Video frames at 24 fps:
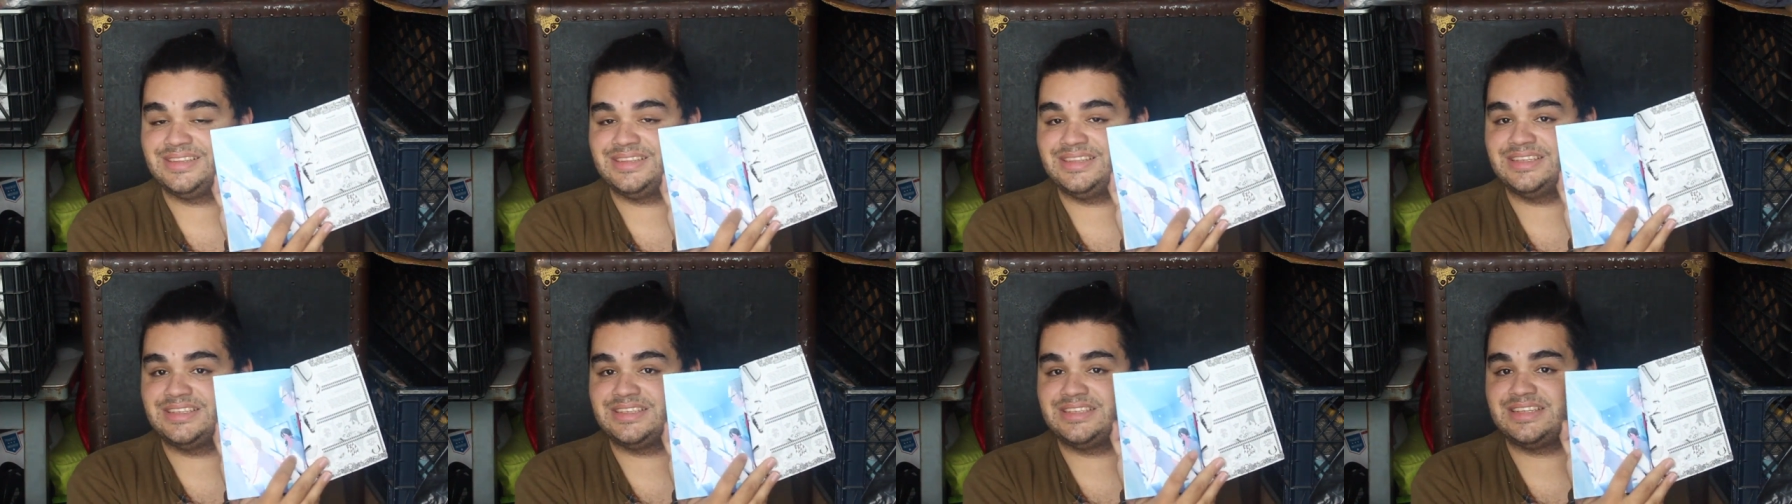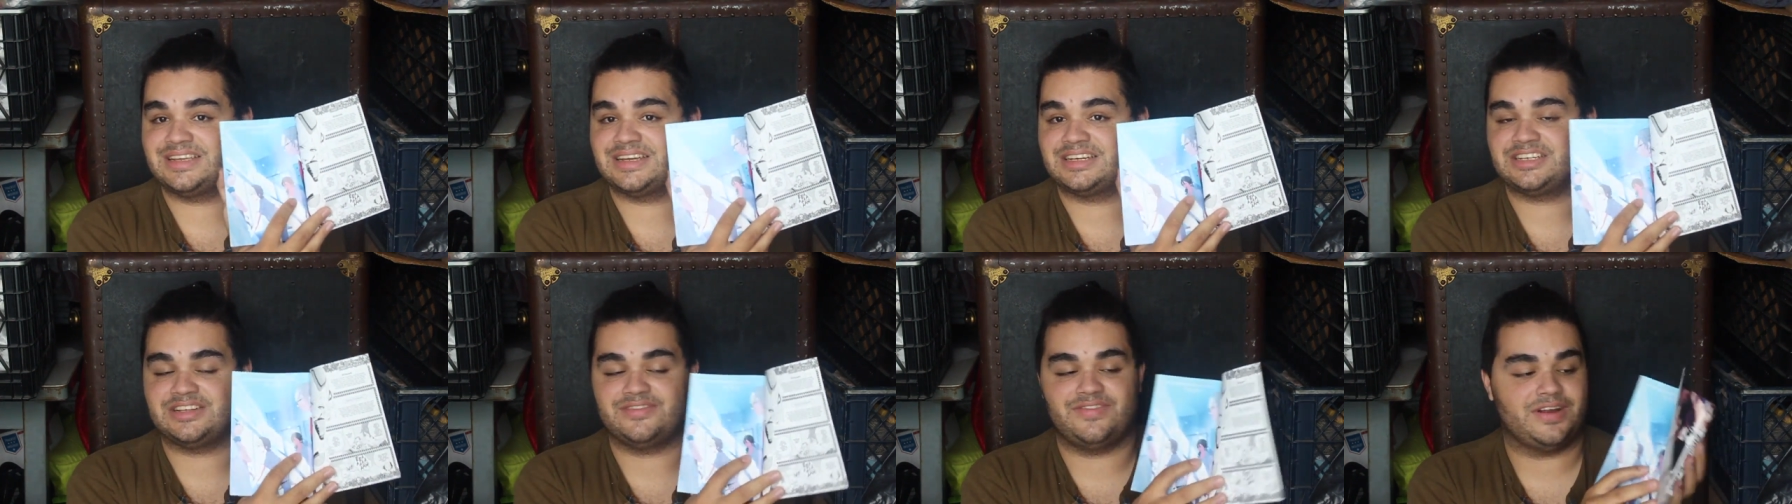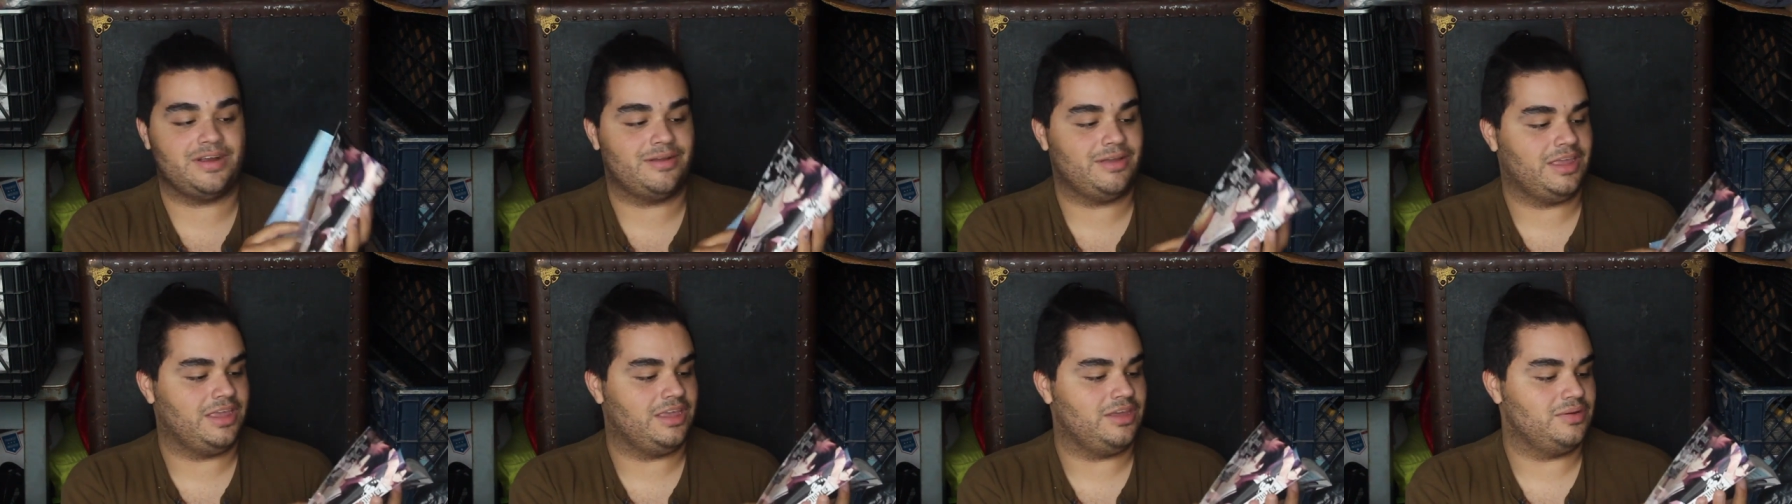This is actually a
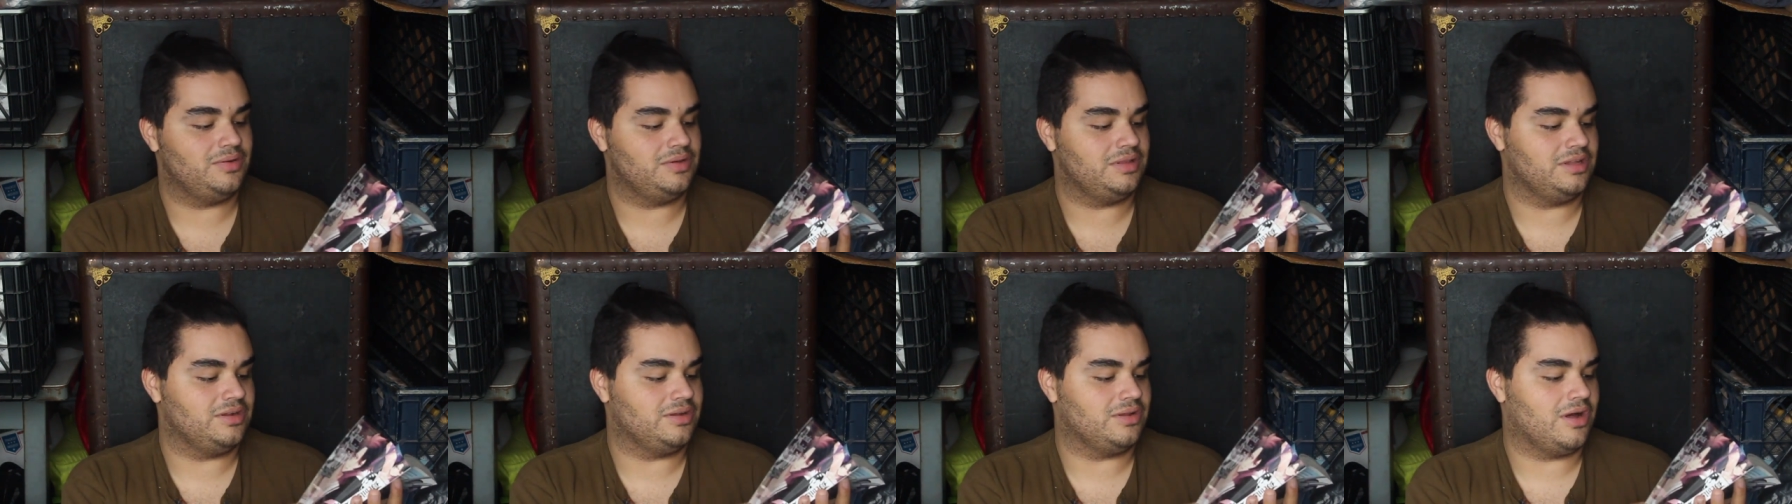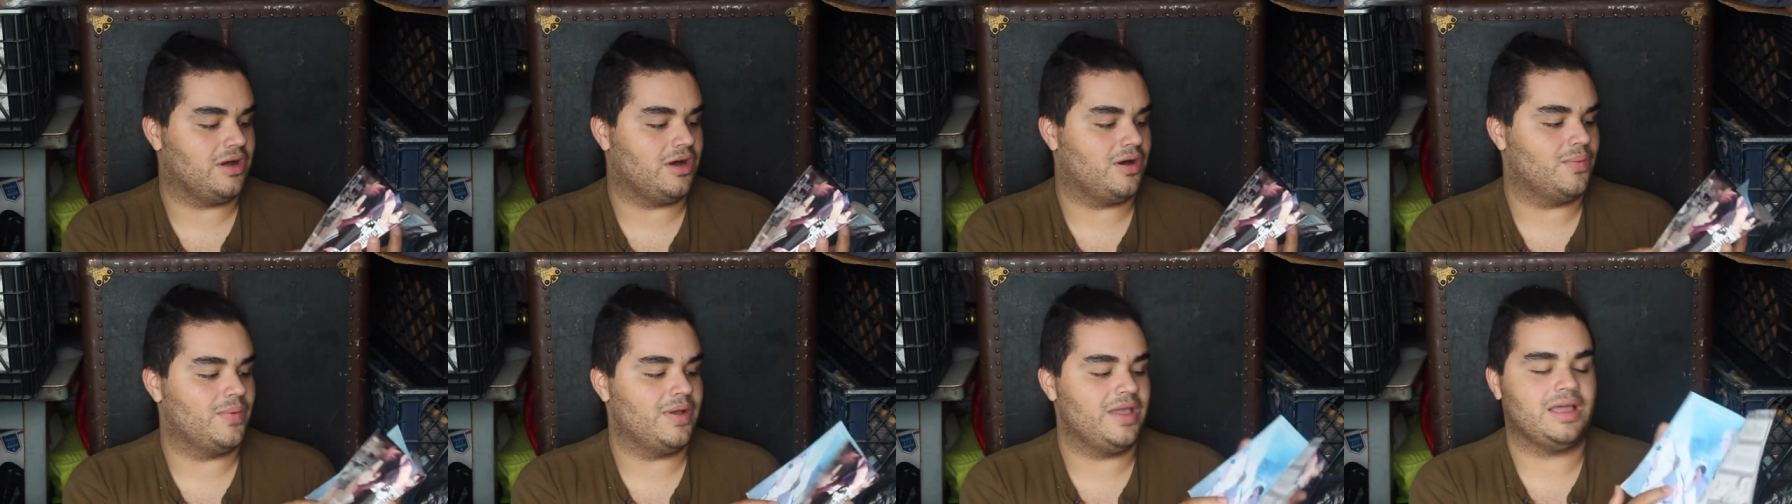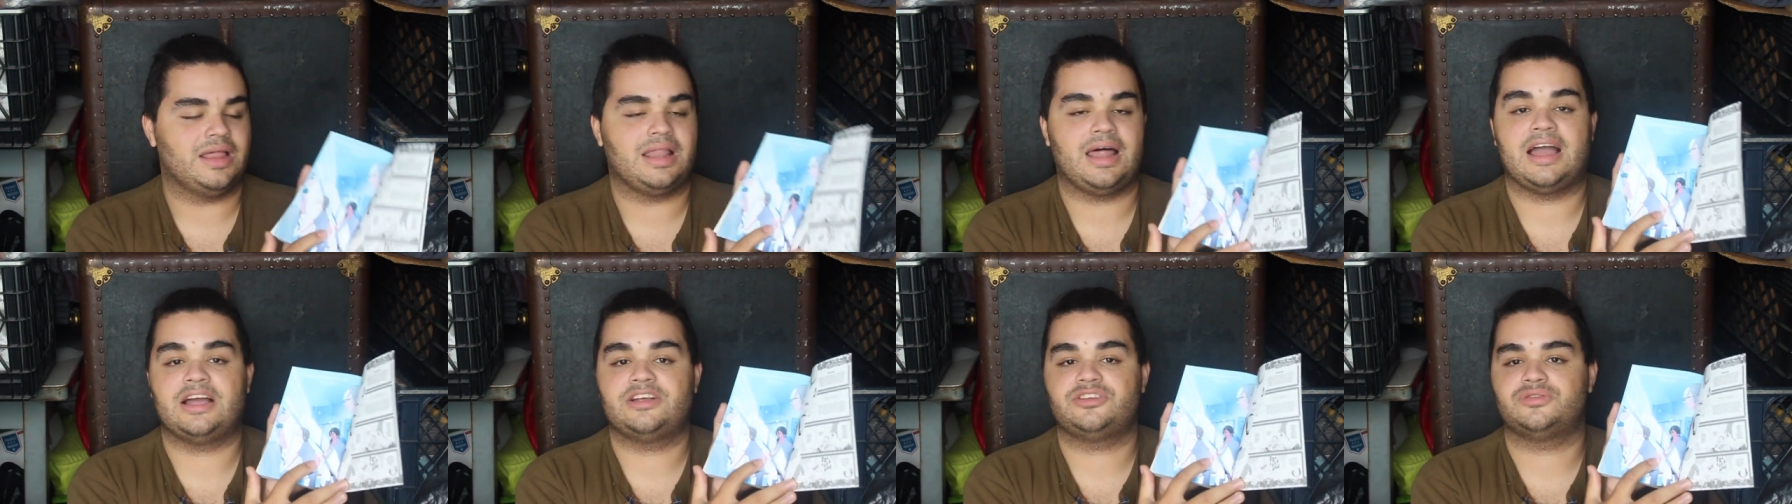very cute little hallway
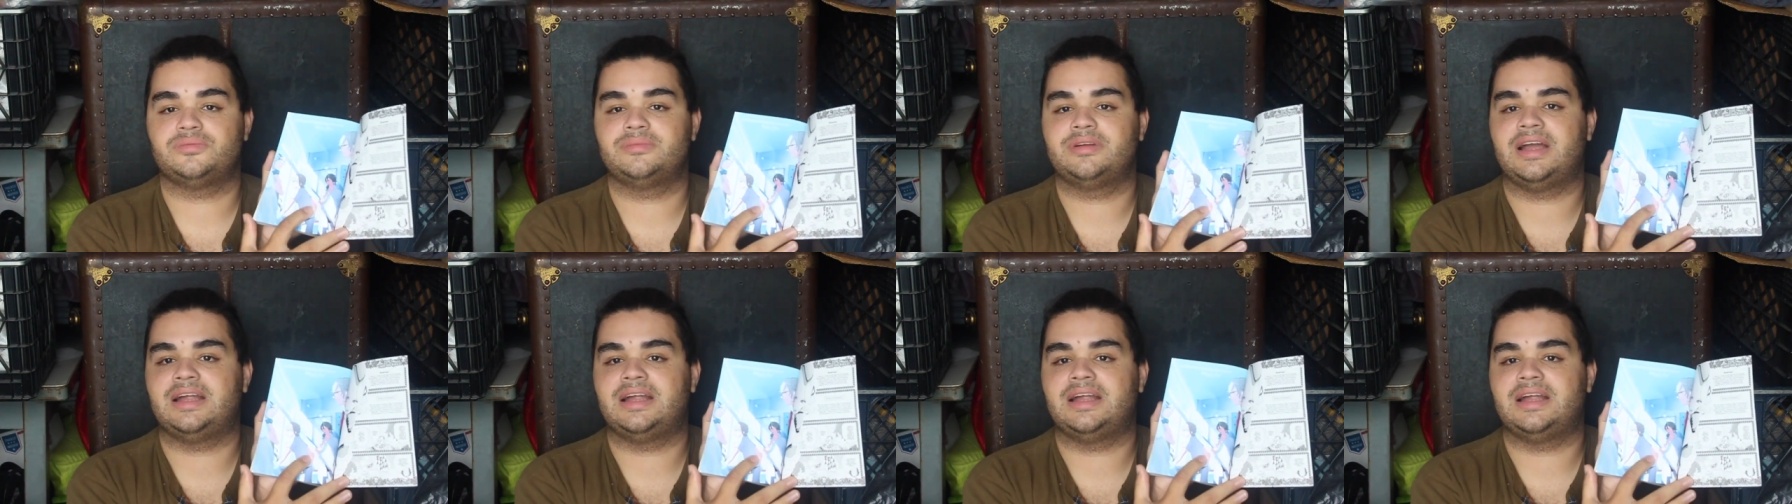classroom